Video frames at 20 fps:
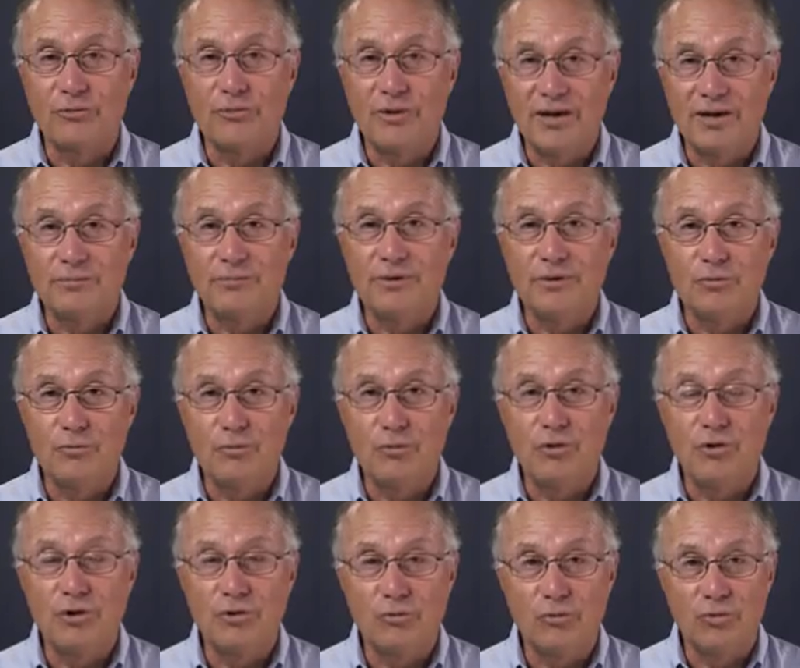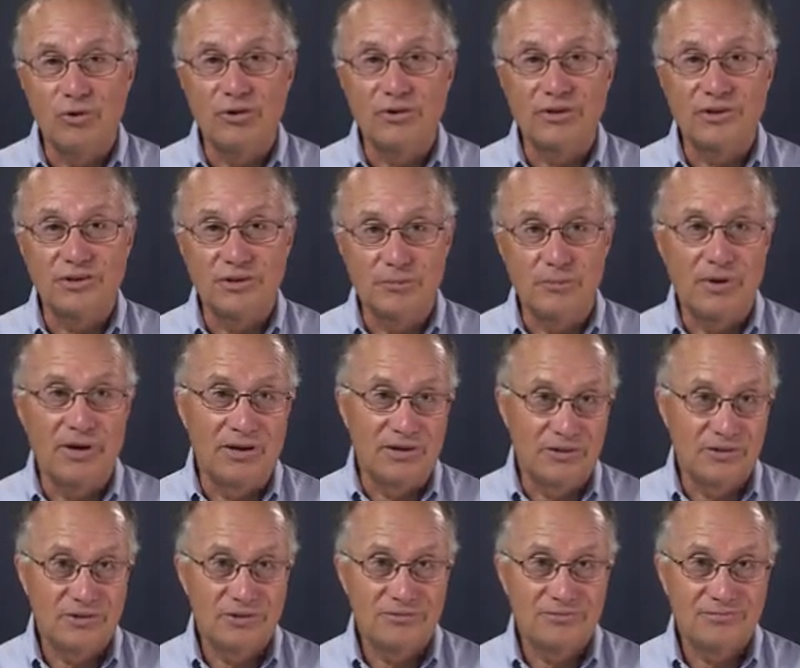might be more willing to
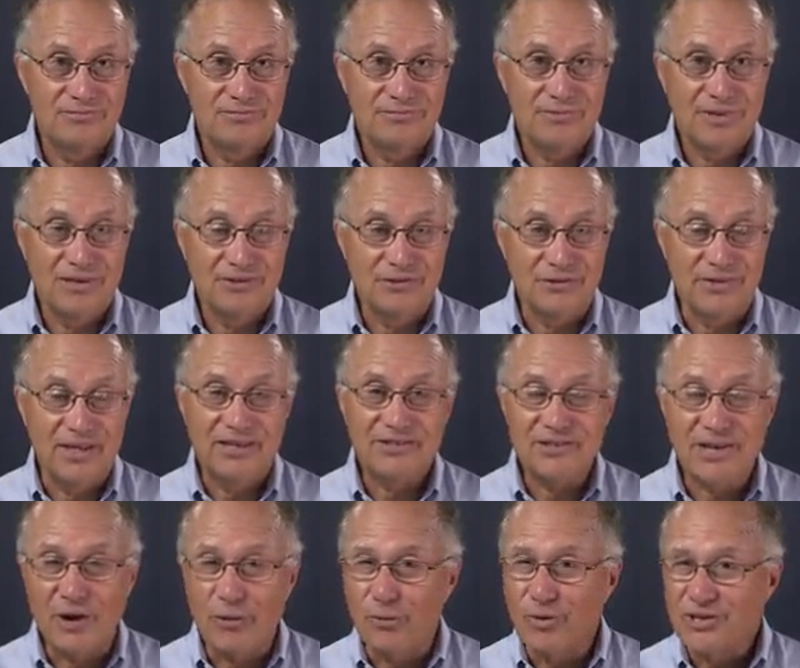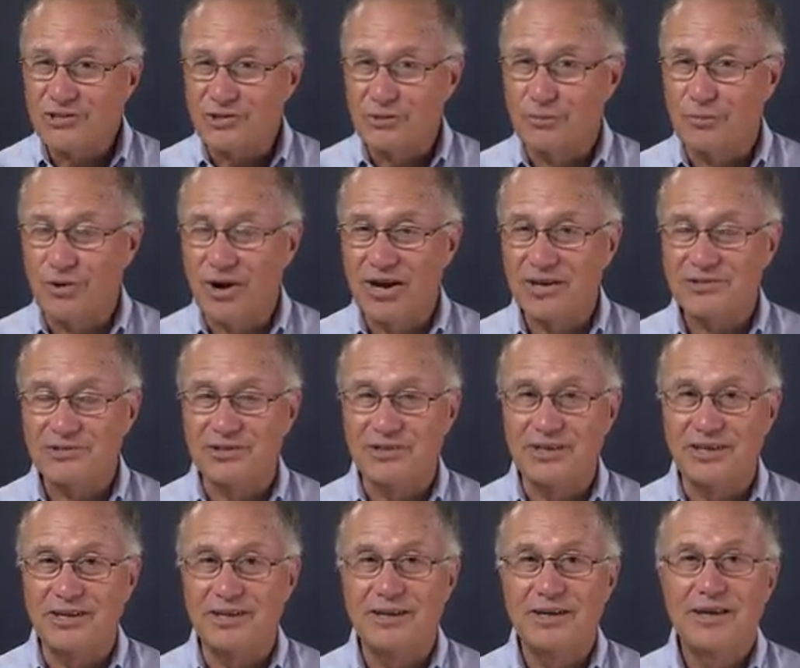budge. So that's how
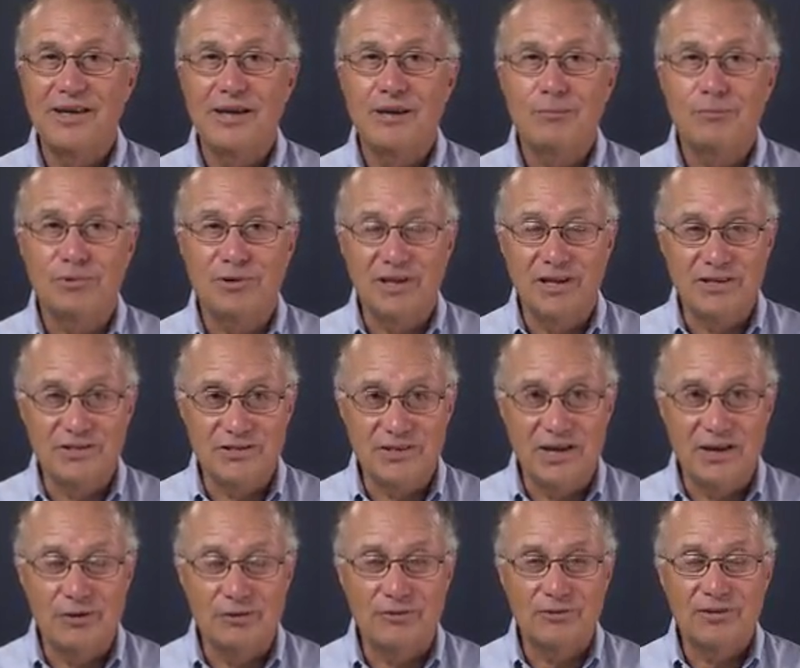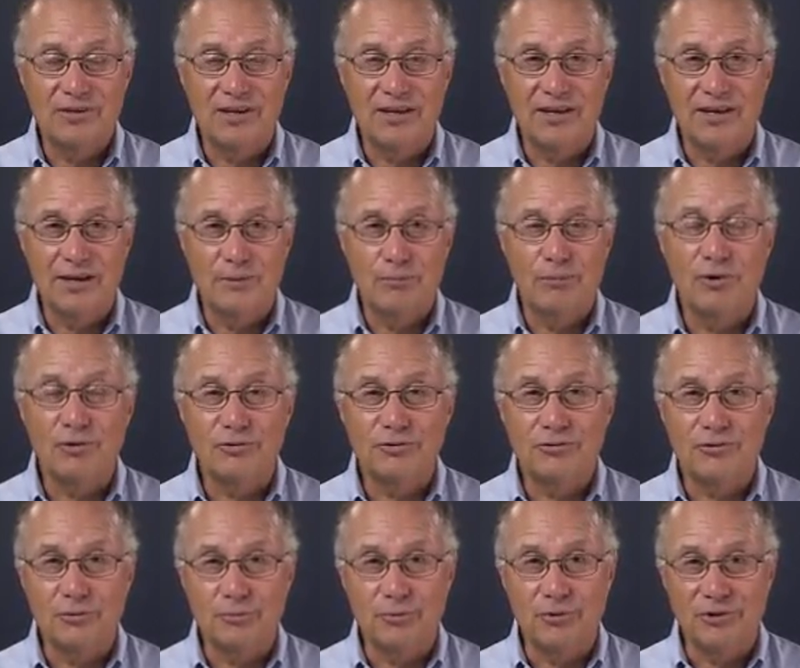reciprocity plays out in a
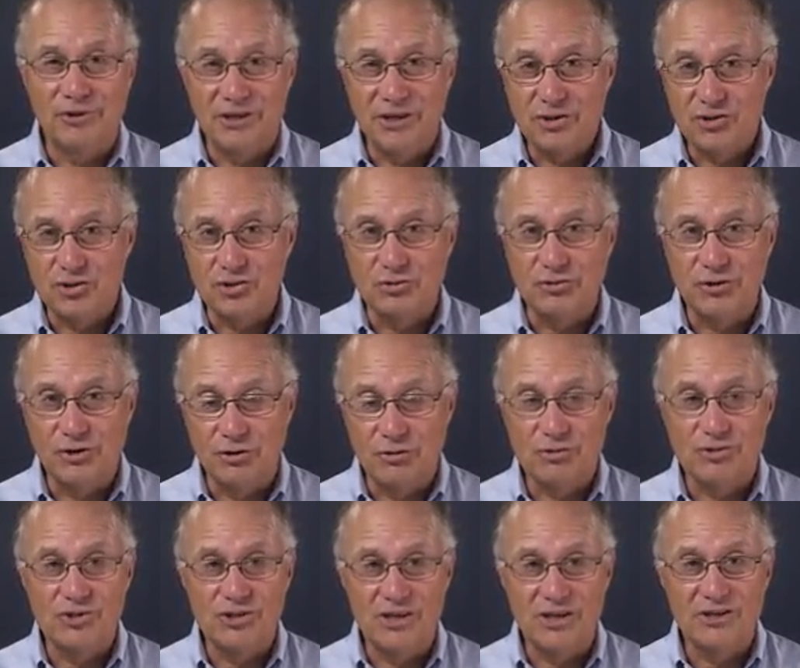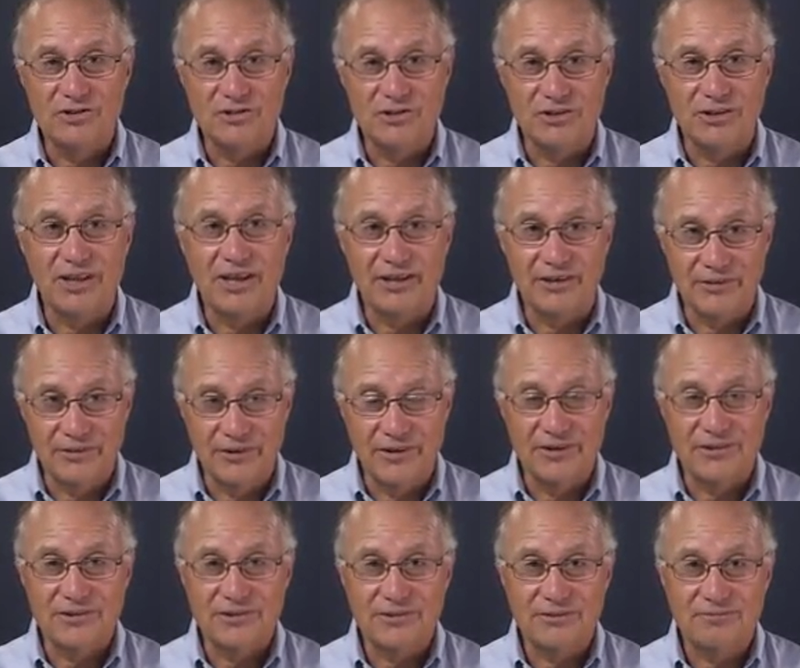multiple issue negotiation like
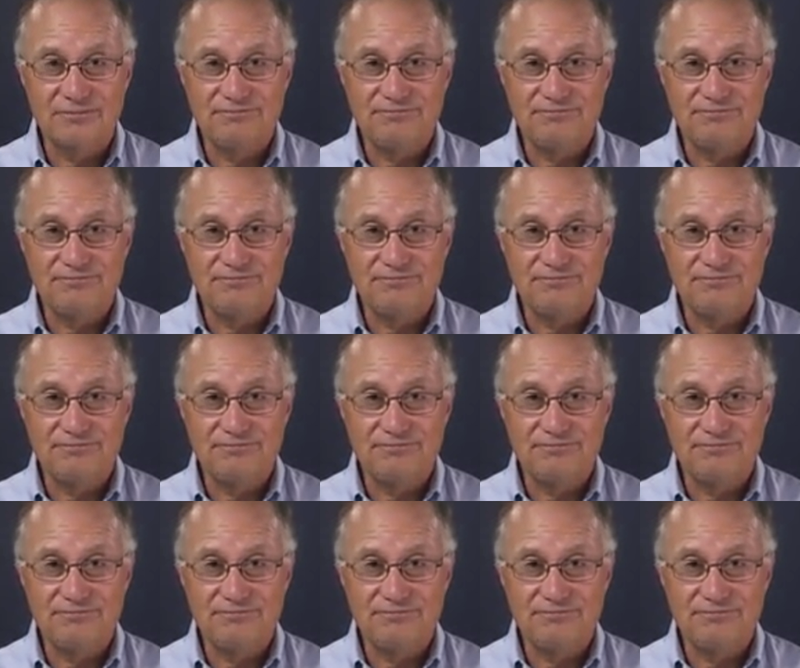this.